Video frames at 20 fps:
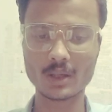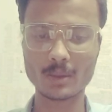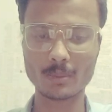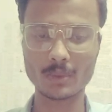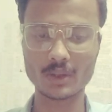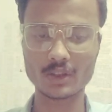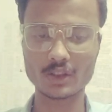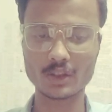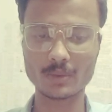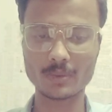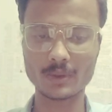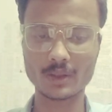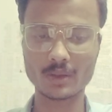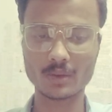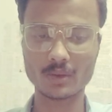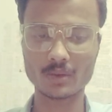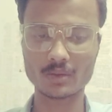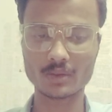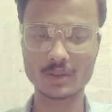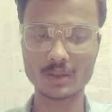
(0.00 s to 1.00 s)

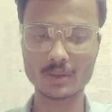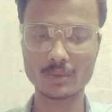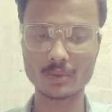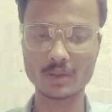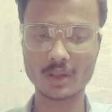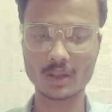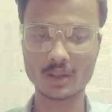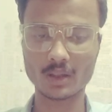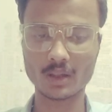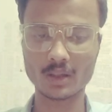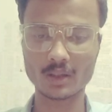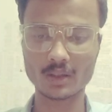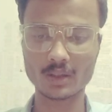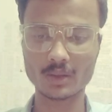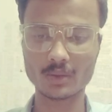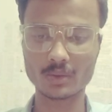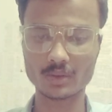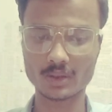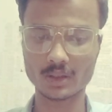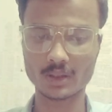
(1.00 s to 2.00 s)
Pacific Ocean and
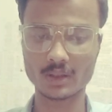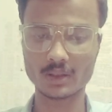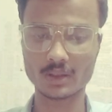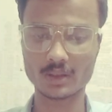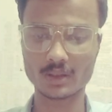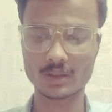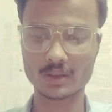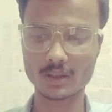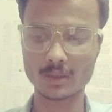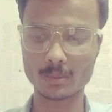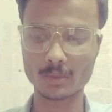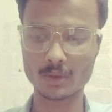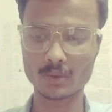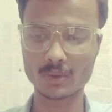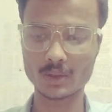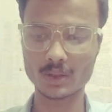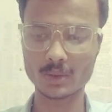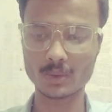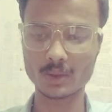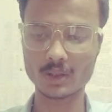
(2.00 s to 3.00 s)
Atlantic Ocean. Number
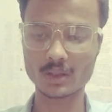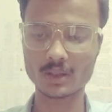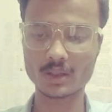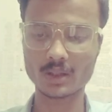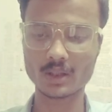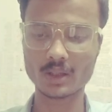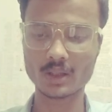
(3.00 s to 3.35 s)
21.